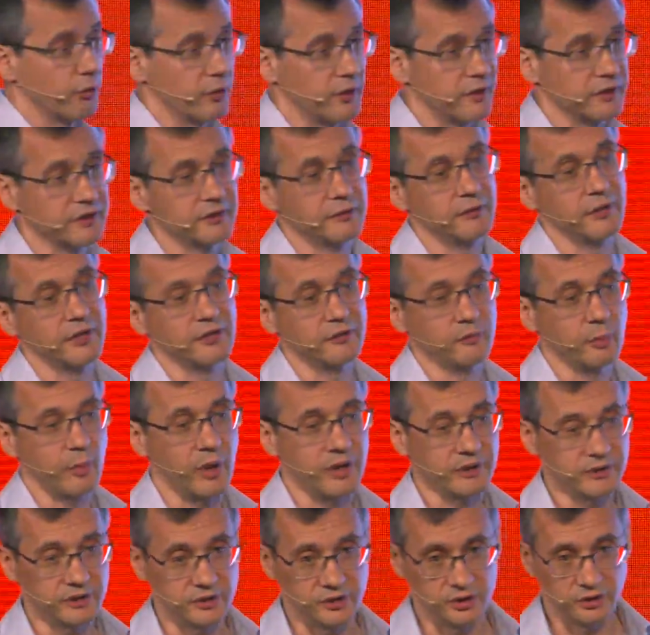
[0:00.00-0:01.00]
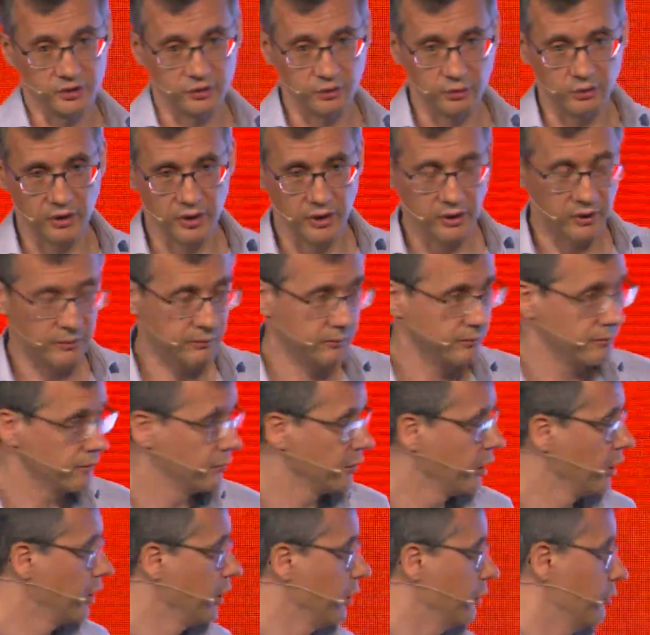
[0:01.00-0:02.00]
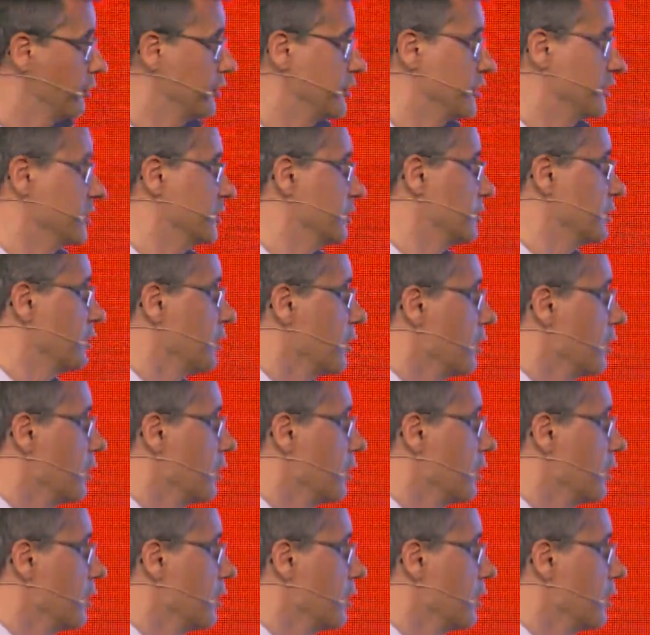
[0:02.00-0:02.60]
the Swift messaging today, which is